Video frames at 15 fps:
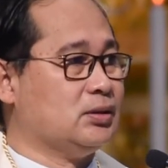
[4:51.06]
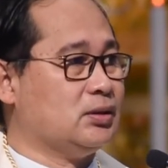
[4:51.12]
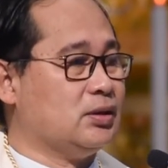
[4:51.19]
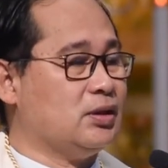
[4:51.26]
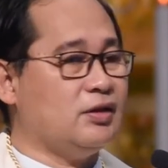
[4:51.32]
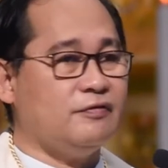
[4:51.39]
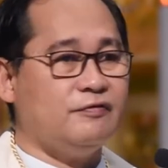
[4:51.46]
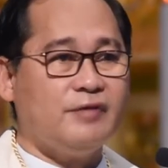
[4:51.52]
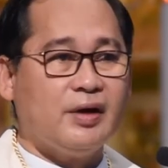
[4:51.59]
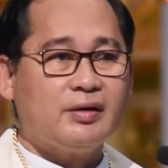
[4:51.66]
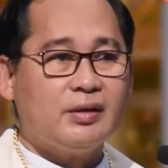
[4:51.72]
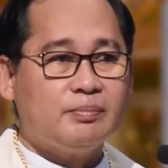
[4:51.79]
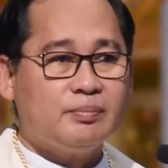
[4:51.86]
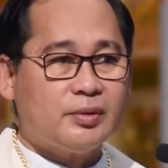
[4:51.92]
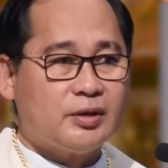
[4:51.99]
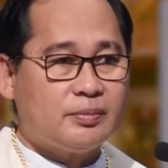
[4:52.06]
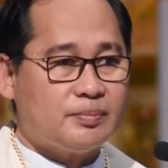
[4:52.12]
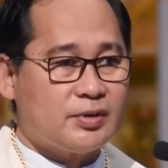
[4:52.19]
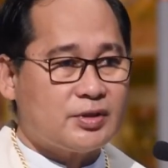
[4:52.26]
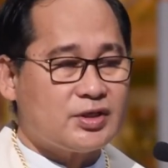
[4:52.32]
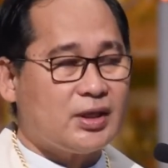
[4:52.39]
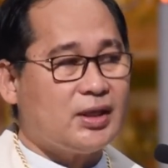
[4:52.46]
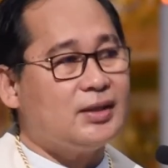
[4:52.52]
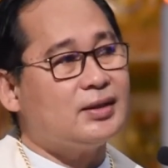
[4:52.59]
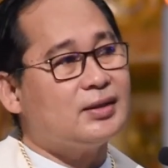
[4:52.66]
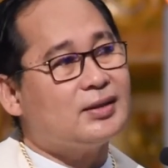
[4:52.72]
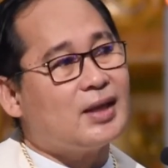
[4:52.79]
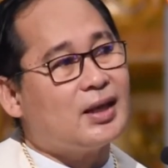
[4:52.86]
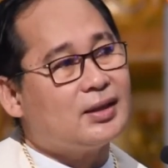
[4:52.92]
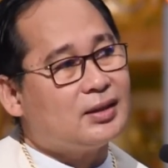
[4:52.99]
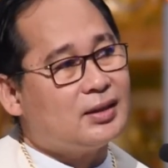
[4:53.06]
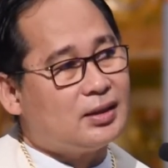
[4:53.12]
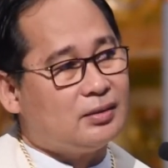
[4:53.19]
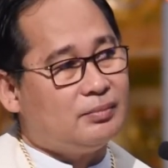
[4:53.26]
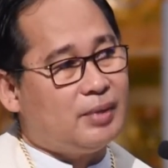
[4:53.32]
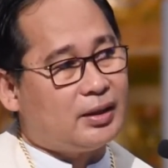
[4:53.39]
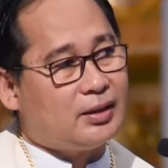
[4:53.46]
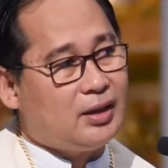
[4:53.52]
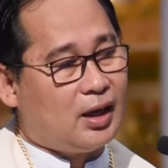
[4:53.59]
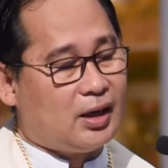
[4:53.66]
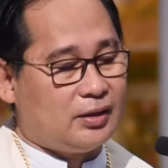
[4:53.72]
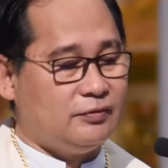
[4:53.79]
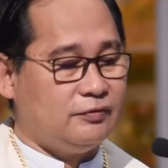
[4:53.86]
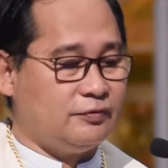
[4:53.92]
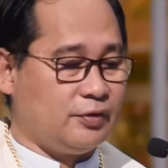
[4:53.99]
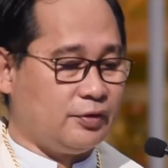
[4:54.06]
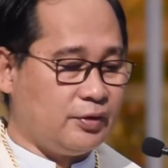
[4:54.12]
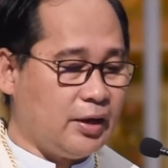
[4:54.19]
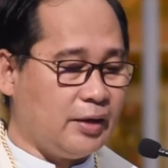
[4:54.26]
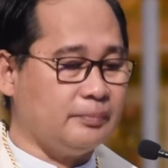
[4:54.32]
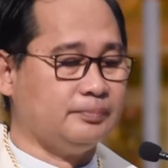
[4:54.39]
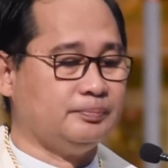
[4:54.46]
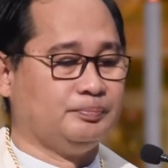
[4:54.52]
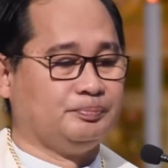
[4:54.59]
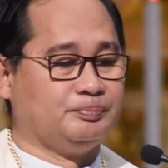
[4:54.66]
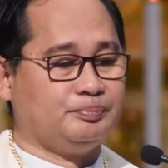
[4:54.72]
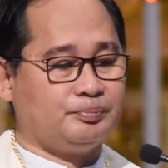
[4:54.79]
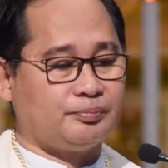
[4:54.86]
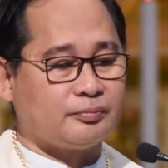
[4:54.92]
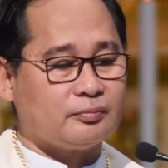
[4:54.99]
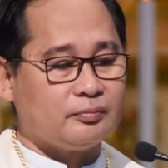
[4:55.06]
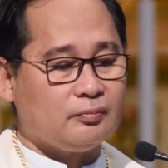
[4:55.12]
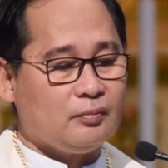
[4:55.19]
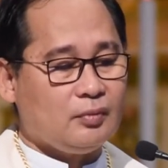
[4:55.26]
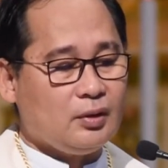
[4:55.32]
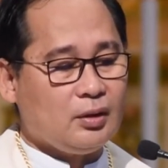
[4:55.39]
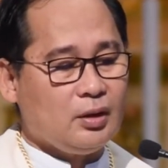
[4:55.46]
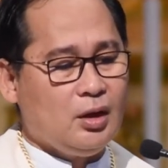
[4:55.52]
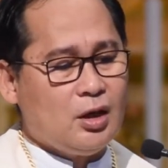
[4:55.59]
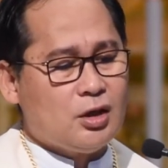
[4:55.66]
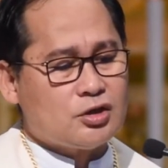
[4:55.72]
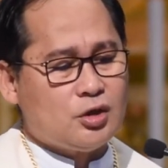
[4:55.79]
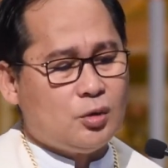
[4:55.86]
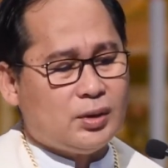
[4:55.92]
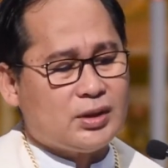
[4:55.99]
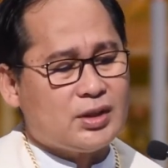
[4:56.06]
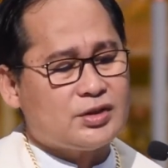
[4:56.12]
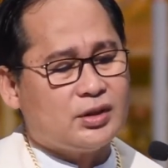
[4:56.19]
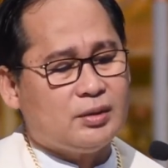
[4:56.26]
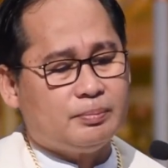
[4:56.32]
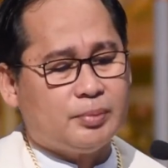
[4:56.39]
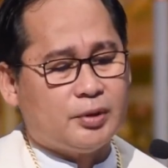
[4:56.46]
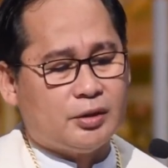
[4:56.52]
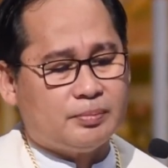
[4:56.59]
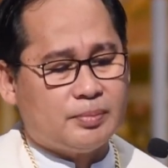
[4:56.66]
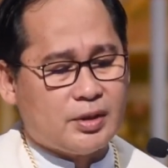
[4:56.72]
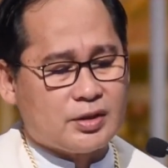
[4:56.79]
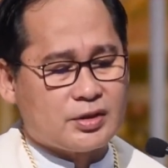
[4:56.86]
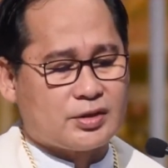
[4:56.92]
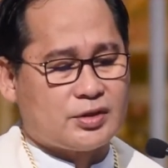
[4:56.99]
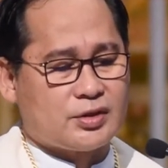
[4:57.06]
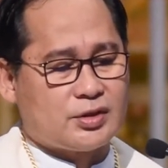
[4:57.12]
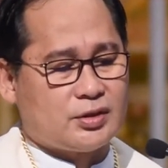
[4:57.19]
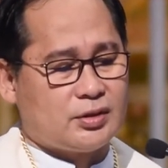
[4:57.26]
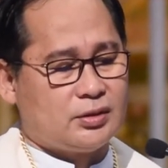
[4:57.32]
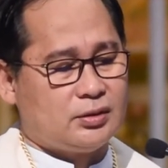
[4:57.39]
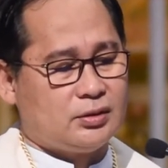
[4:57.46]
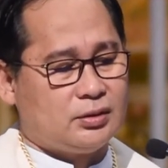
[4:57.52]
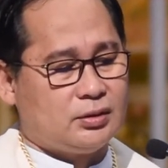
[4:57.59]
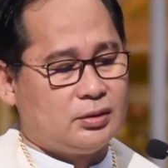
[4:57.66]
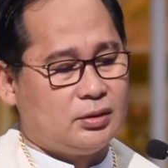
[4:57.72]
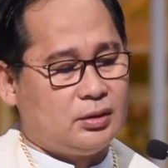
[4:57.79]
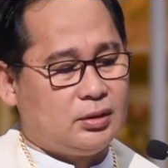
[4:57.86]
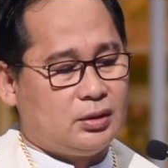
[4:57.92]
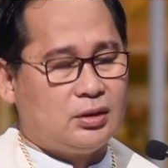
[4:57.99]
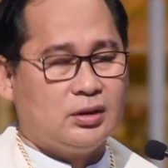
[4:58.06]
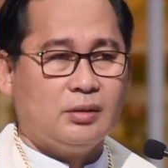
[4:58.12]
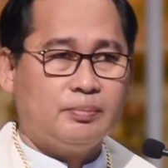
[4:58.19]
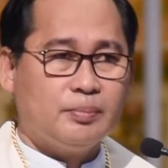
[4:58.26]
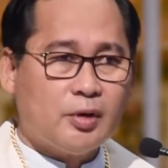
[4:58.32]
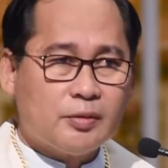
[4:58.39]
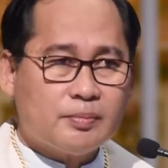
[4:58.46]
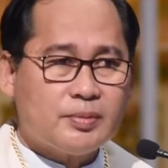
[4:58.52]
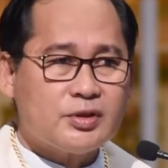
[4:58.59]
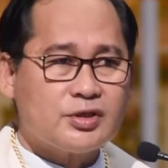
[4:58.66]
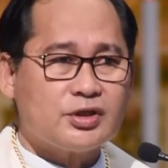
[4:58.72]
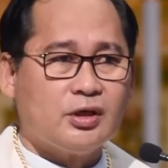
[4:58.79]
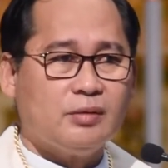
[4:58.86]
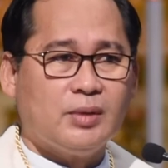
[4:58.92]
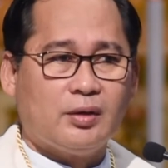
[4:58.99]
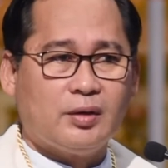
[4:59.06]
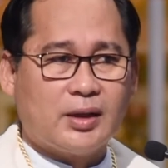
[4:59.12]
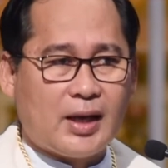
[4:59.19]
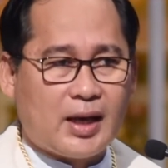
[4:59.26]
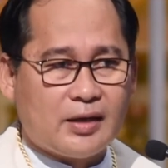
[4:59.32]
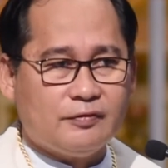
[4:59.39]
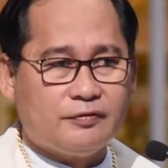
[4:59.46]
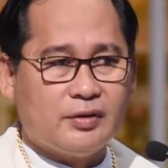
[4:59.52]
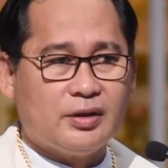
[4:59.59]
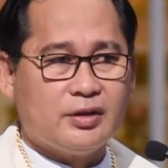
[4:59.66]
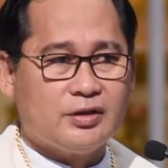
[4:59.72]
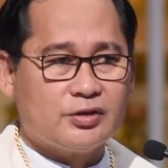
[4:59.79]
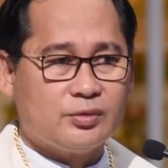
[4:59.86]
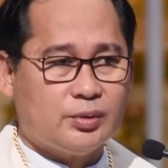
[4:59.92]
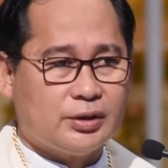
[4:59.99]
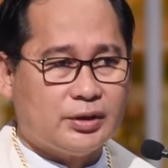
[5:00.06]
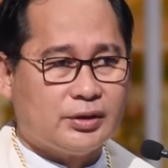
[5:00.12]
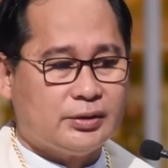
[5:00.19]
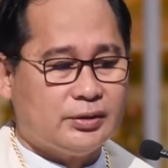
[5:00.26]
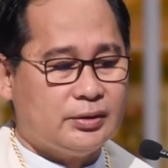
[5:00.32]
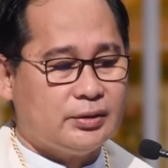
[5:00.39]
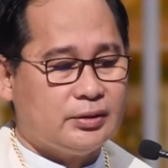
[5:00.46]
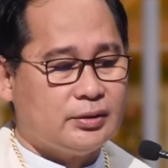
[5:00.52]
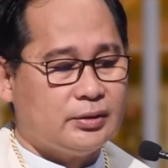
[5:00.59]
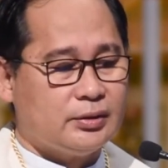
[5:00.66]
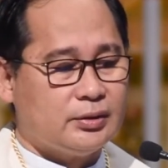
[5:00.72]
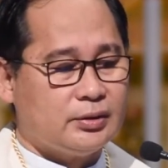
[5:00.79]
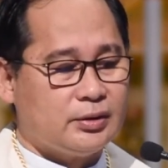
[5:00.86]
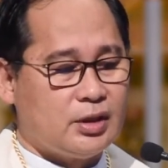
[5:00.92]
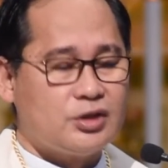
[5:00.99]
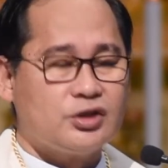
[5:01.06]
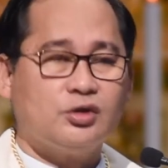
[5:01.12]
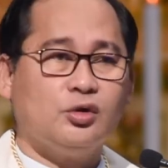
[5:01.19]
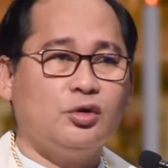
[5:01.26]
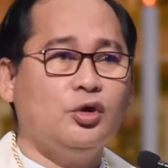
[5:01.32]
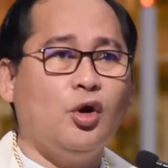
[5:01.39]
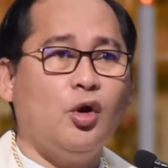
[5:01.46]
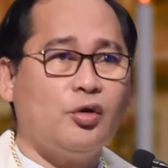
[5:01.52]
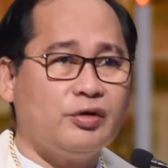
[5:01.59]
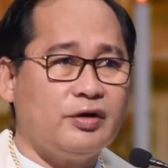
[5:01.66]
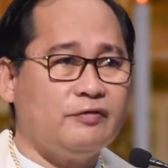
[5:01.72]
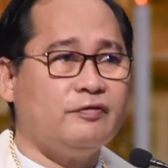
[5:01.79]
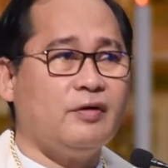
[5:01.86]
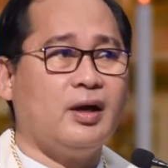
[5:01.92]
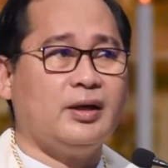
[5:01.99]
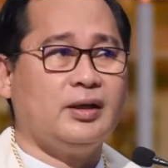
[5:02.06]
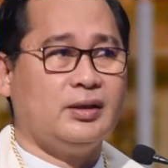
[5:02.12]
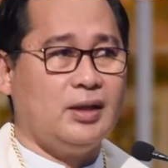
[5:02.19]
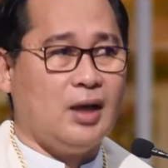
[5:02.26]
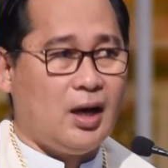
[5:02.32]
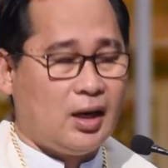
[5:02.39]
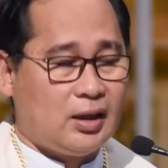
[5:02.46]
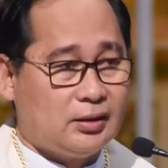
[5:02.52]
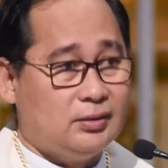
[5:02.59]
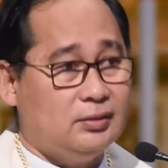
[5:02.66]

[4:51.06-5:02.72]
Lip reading: the very purpose intended by God for them. So what is the purpose? The purpose of our life in this world is to glorify God.